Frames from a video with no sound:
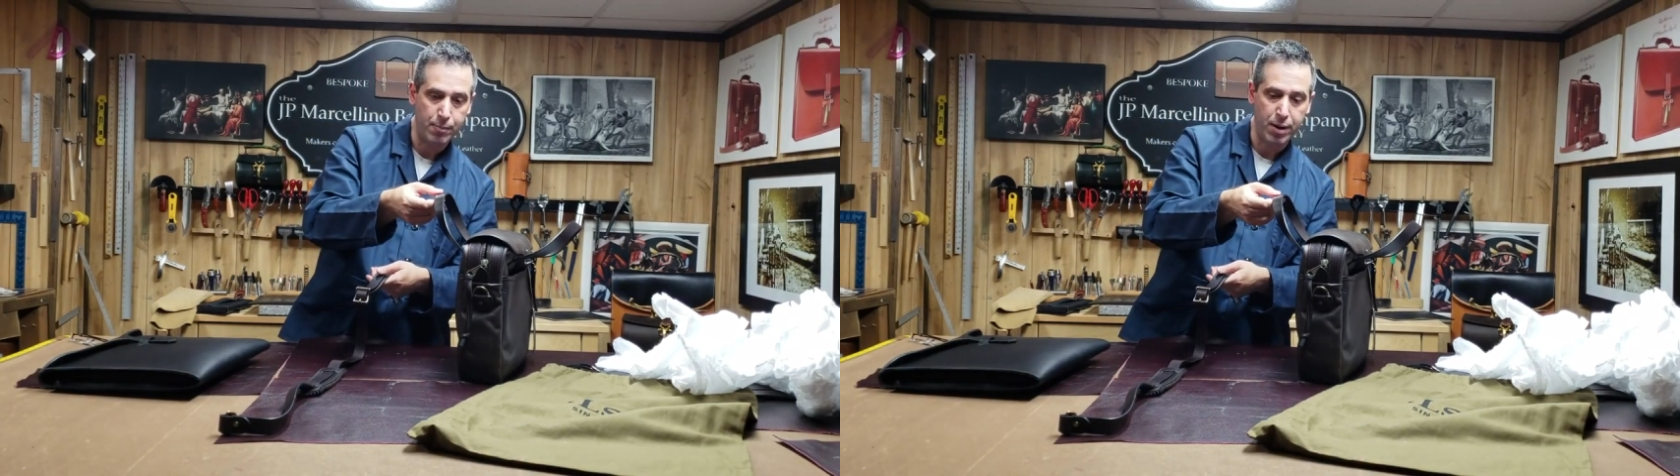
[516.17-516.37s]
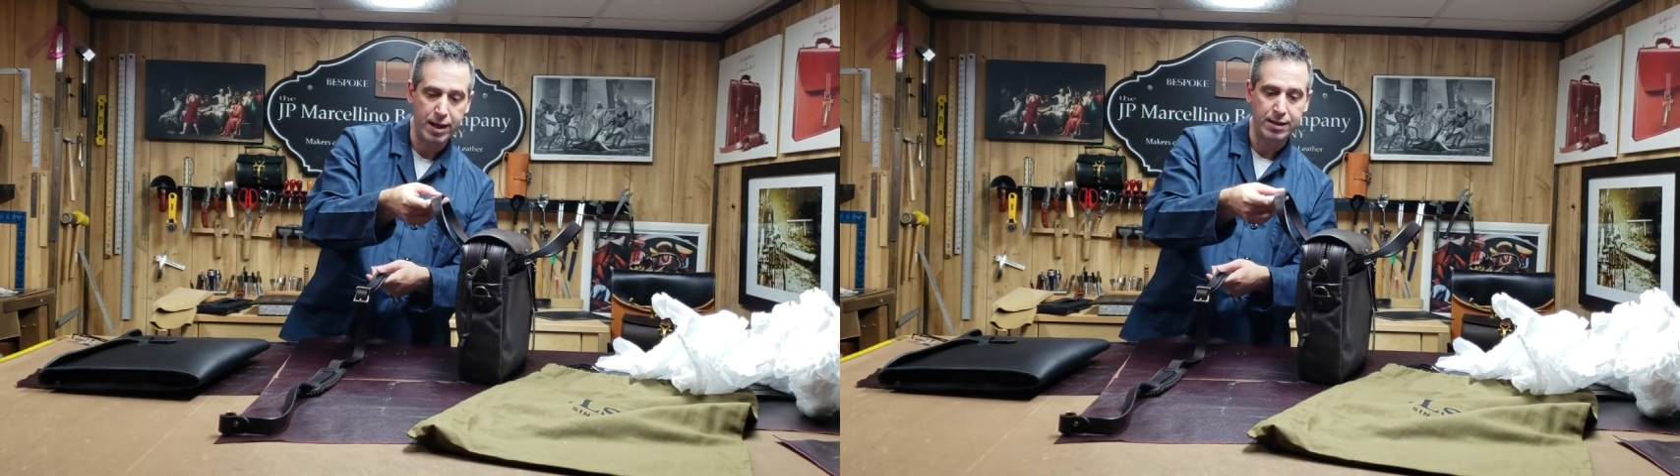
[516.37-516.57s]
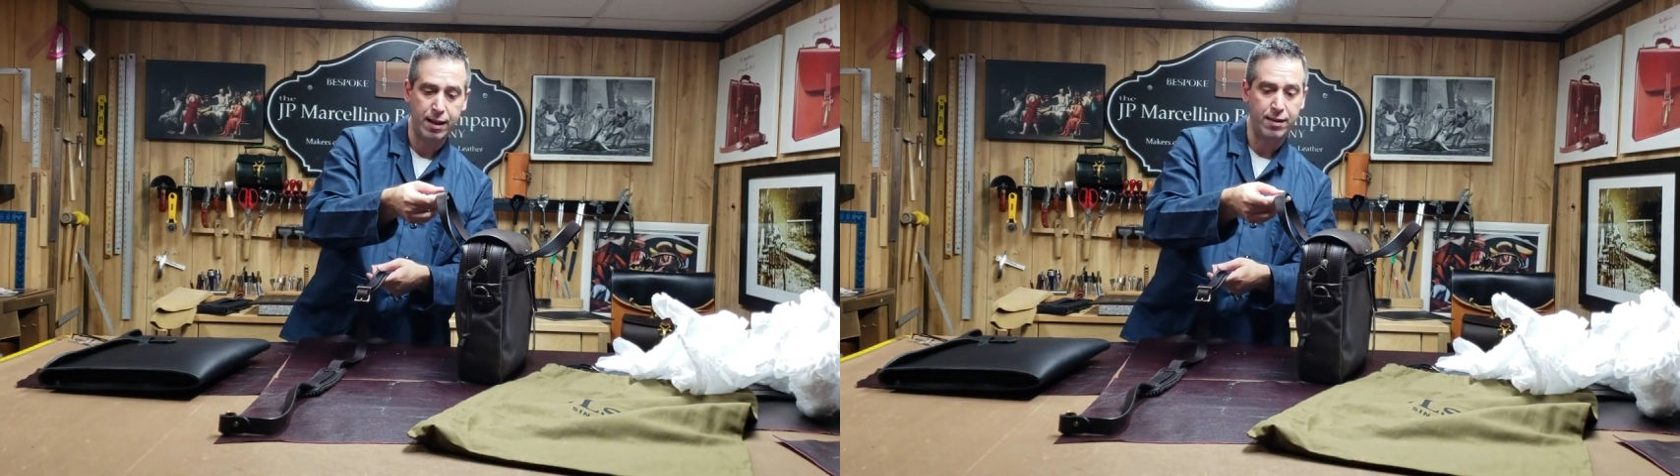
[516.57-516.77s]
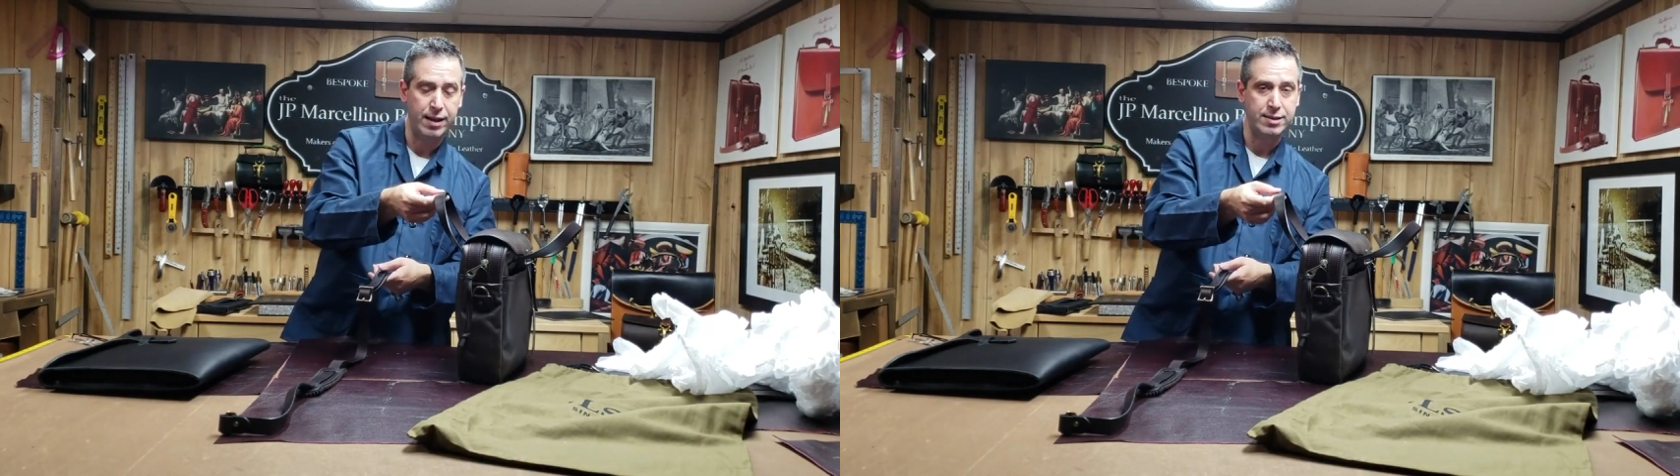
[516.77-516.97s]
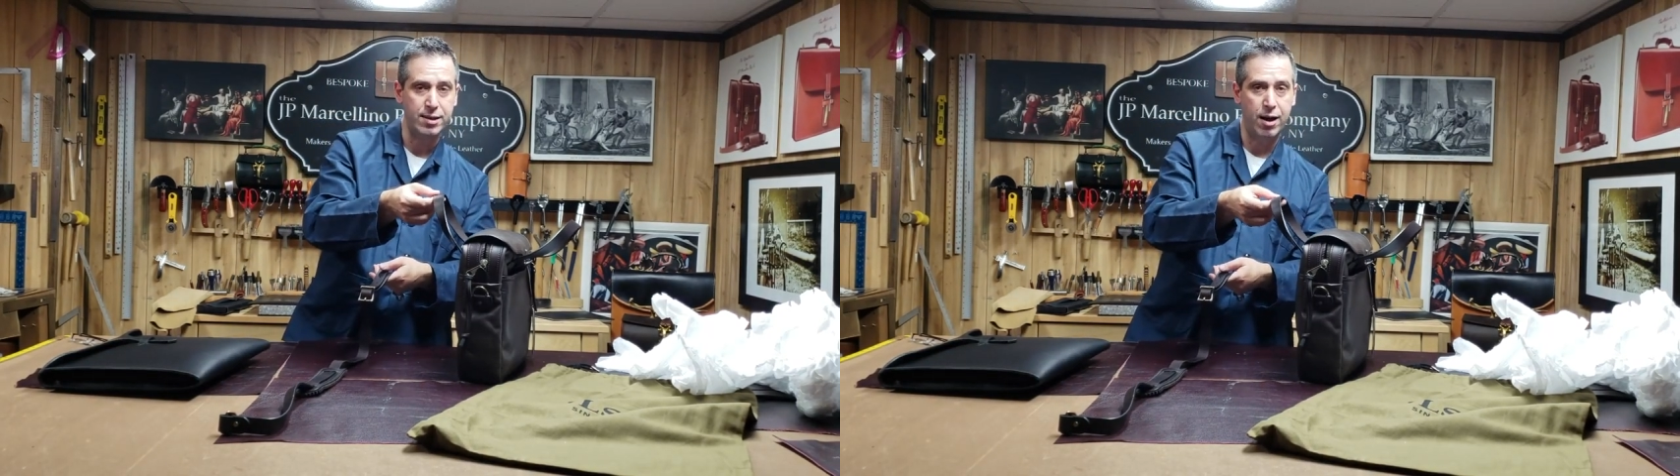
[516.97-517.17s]
bridle leather
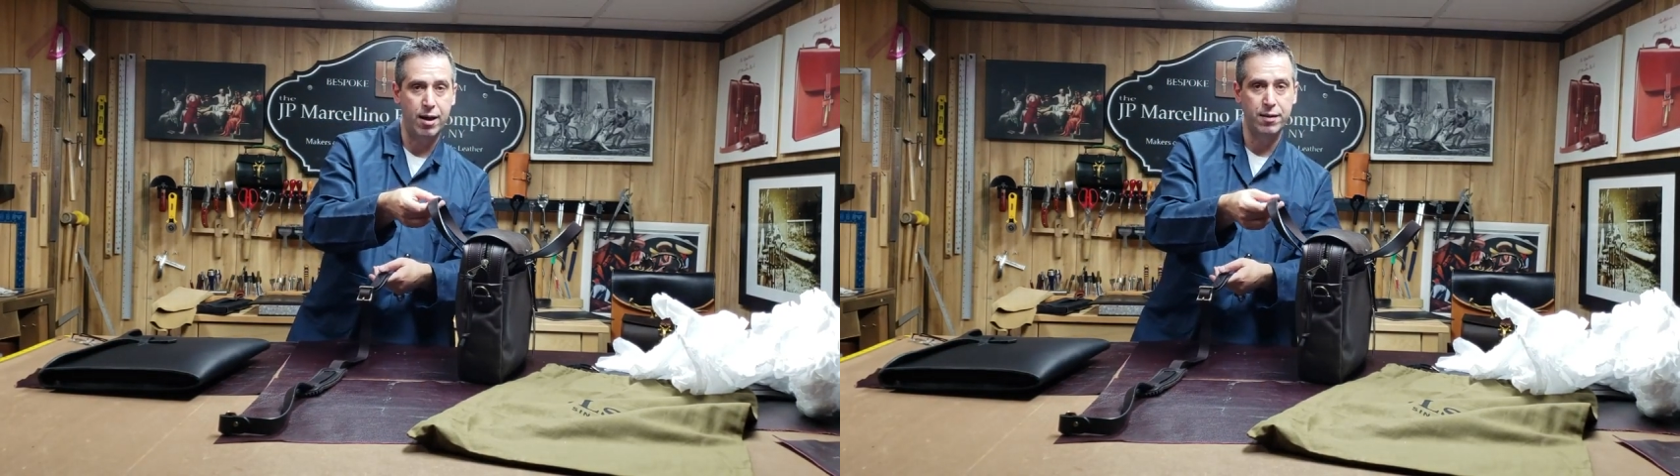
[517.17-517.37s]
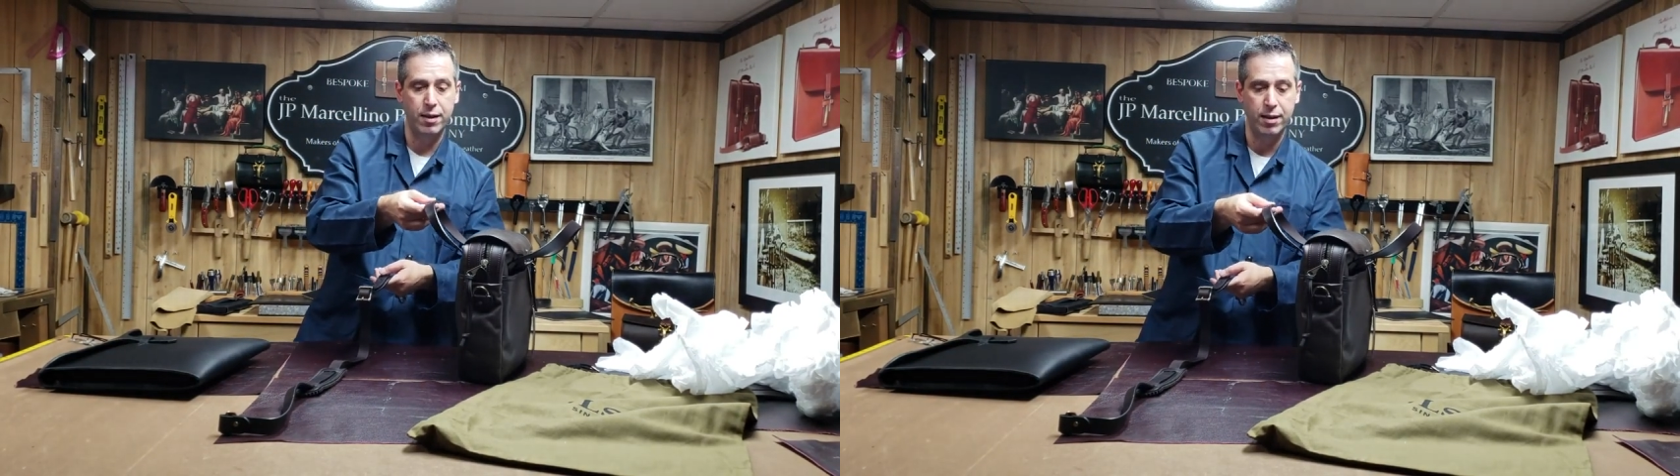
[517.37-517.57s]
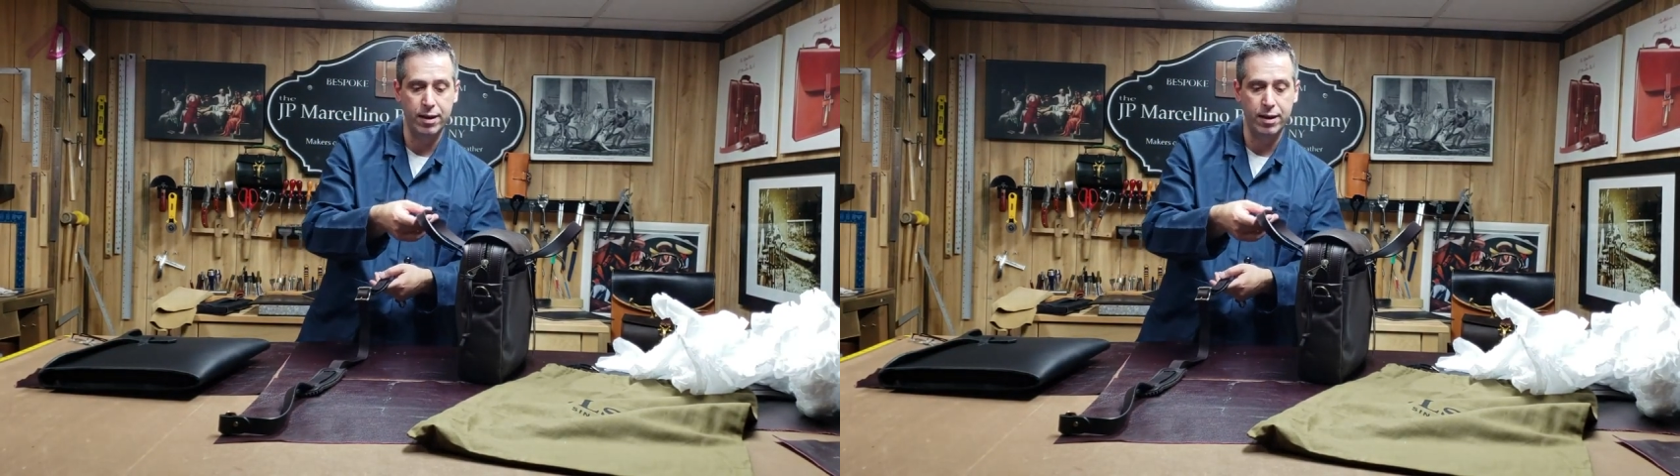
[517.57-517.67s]
that's on